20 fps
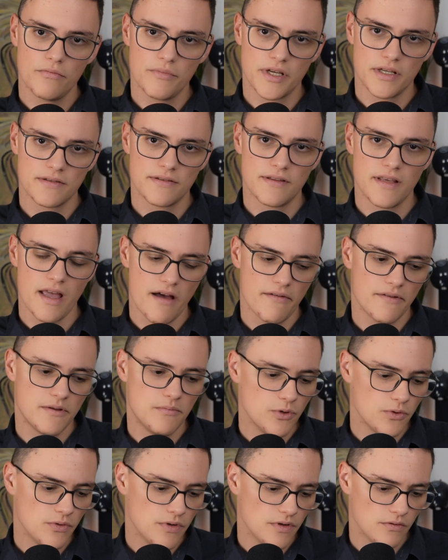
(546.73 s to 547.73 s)
because they have
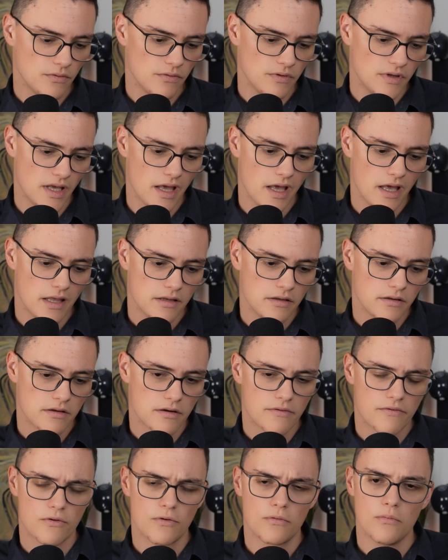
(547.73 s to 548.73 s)
it built into the
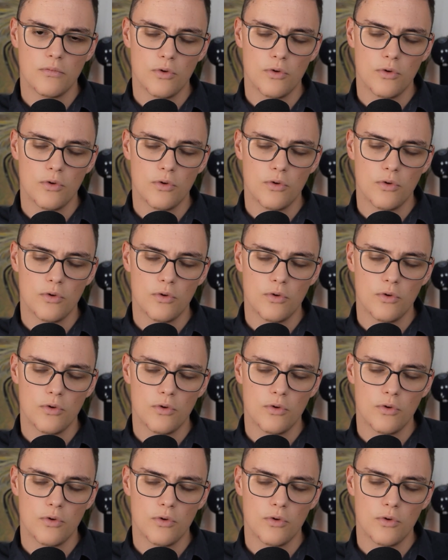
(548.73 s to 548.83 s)
editor for